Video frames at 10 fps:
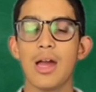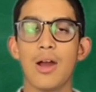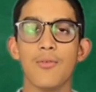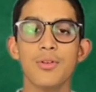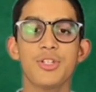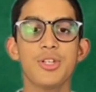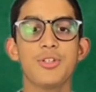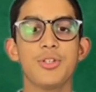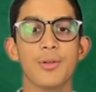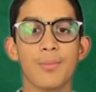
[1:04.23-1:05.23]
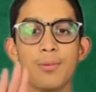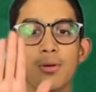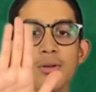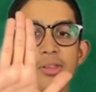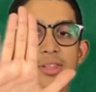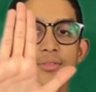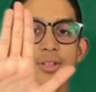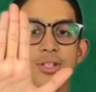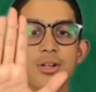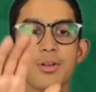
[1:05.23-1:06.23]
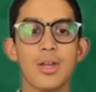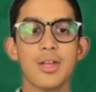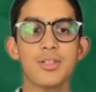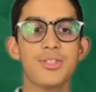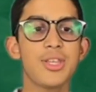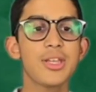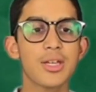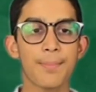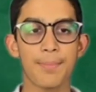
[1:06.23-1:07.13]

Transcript: I want you to pause the video, take a